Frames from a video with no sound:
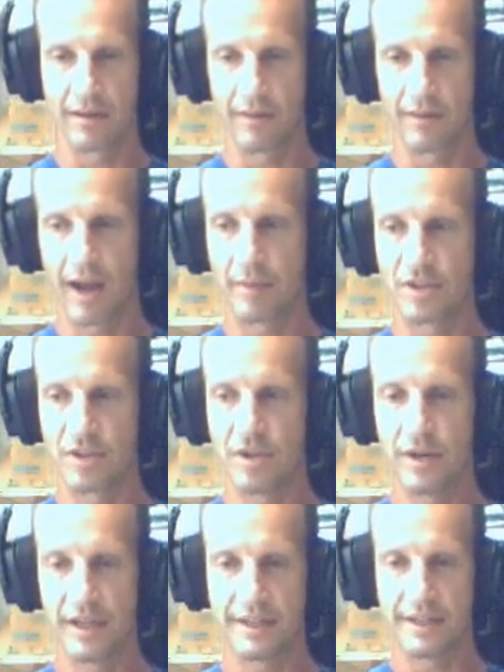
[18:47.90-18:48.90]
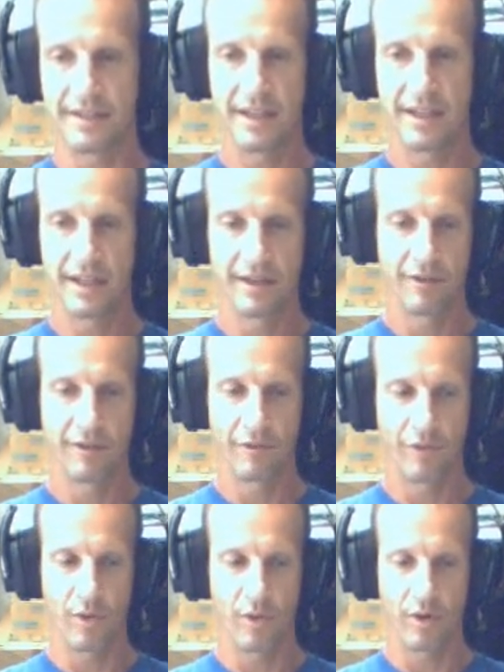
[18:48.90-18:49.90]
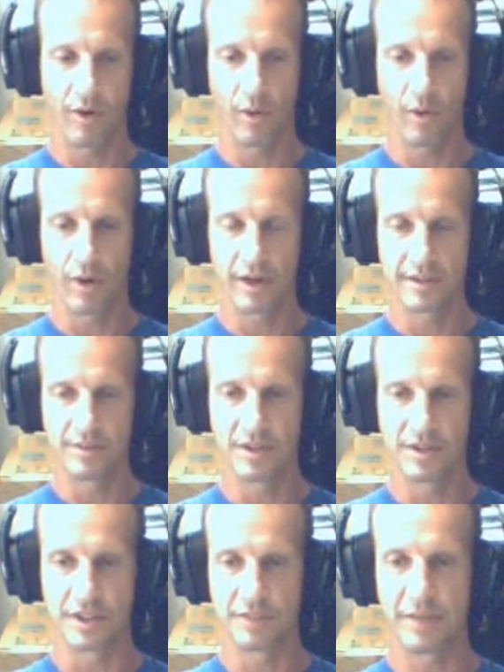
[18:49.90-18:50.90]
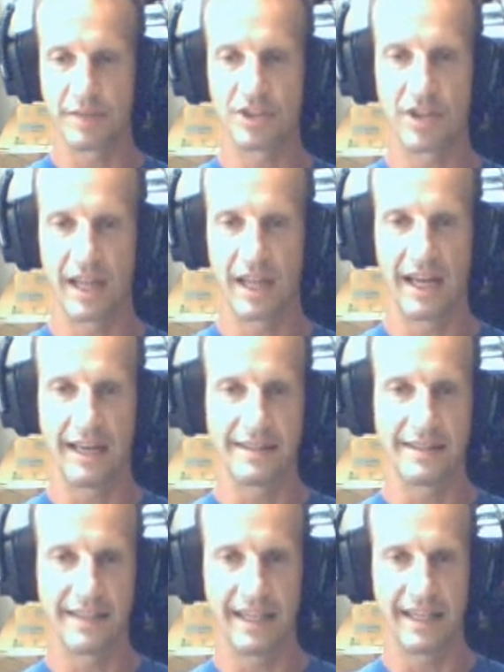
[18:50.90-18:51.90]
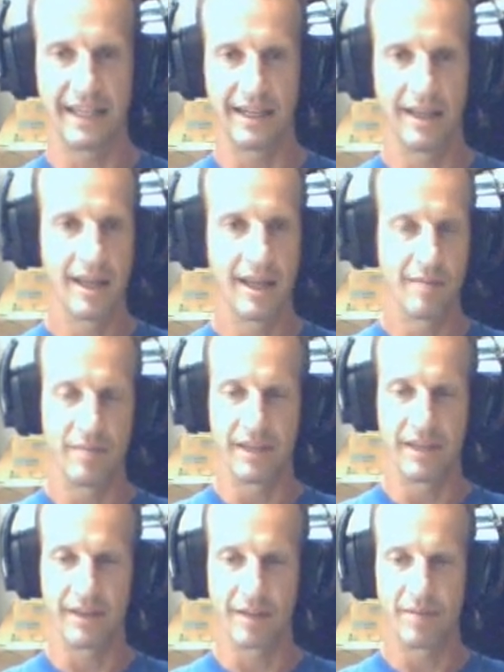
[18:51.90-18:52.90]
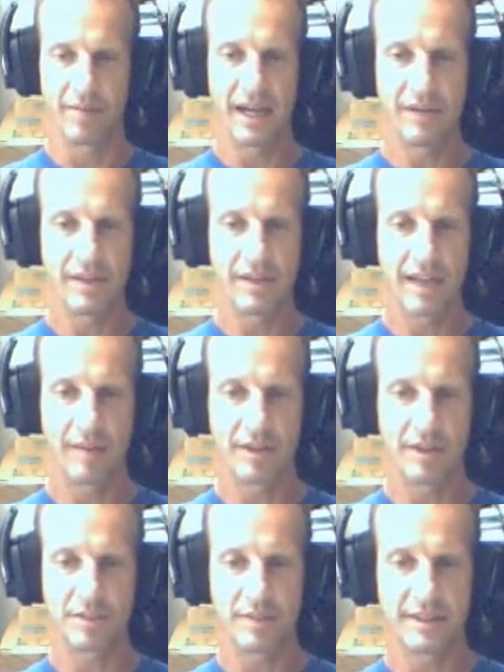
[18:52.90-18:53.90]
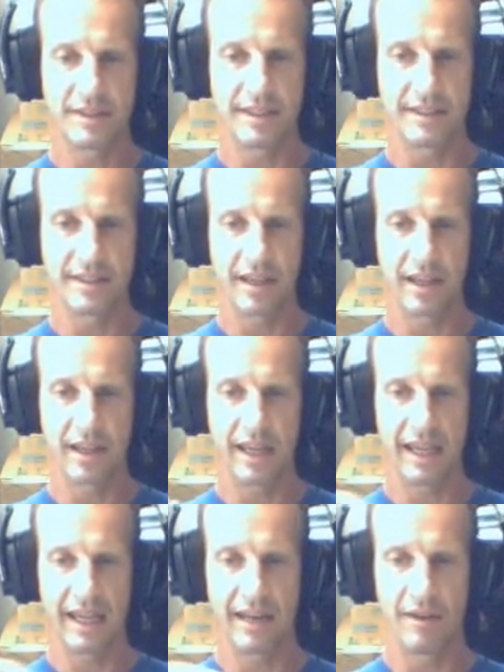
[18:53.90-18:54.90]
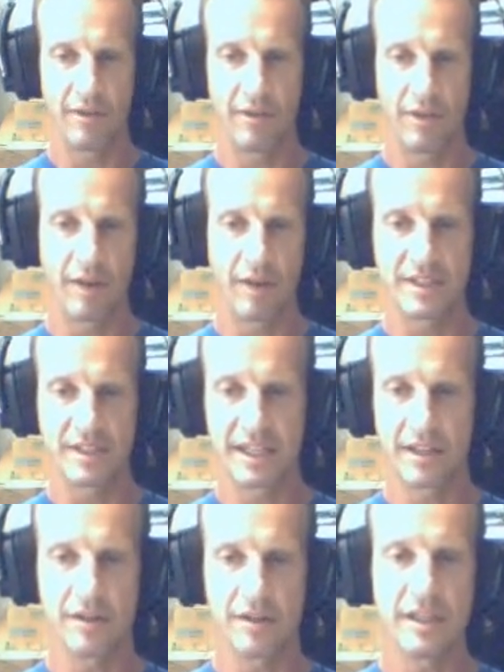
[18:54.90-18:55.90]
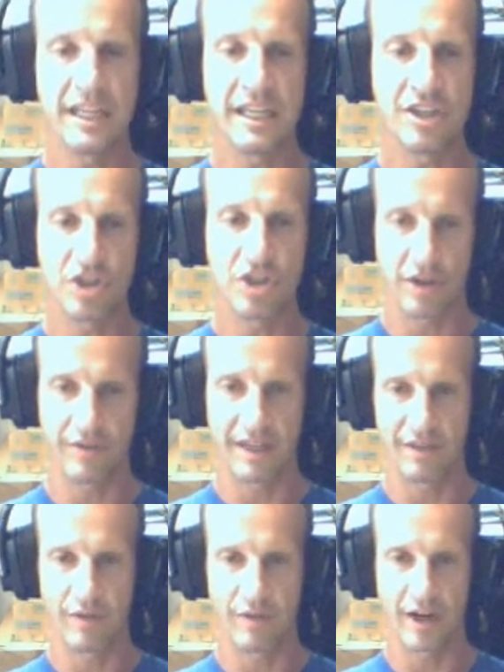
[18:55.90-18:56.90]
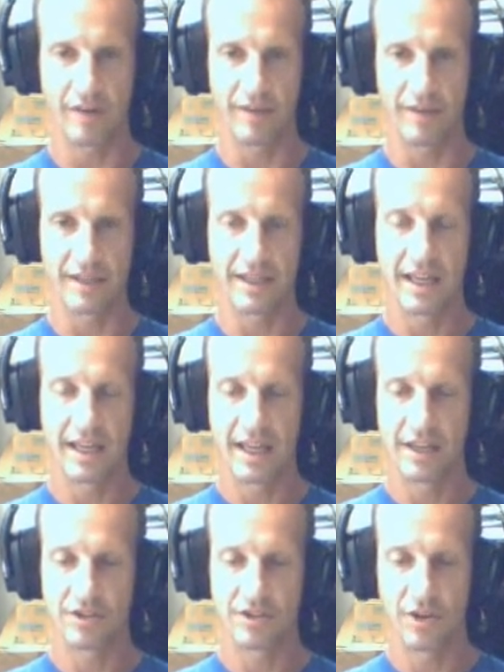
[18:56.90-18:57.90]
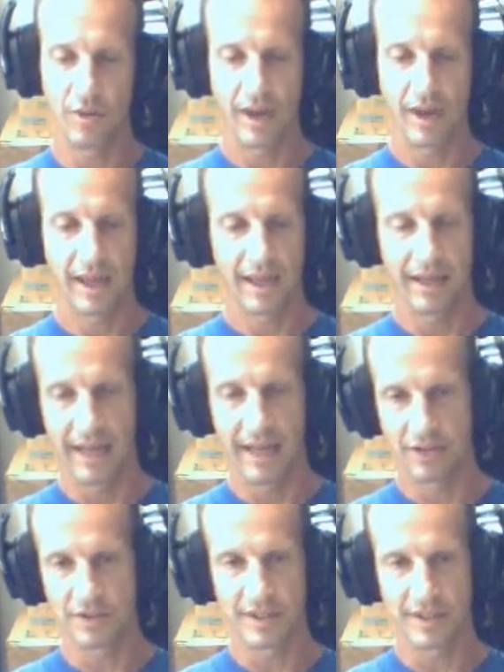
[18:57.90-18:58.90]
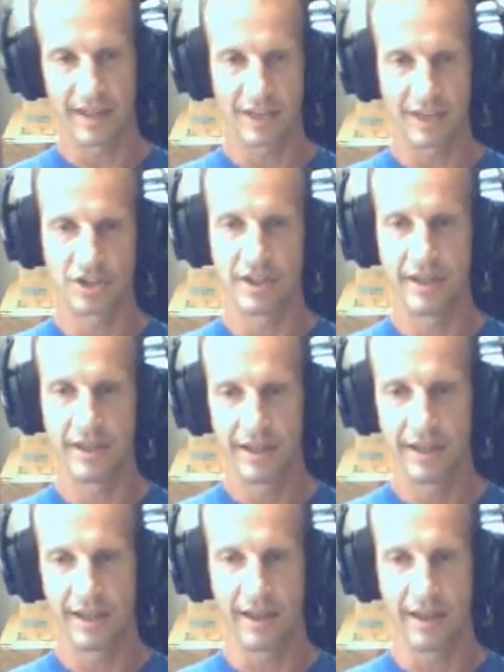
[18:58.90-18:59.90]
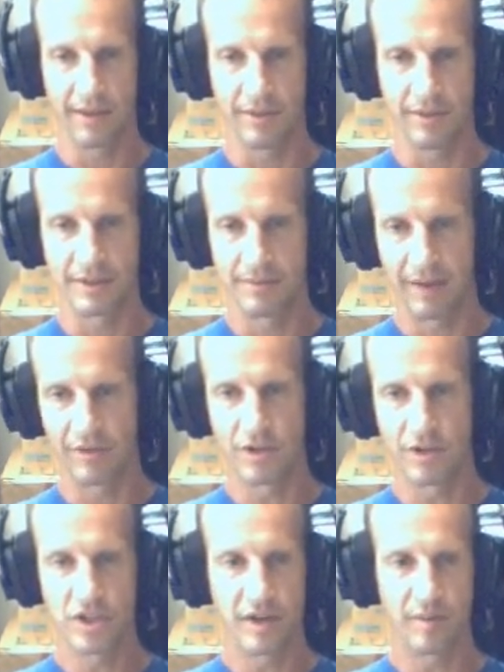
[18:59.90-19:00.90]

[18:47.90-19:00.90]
opportunities for organisms to specialize in being the competitively dominant species in their particular niche of the environment. So natural selection, this evolutionary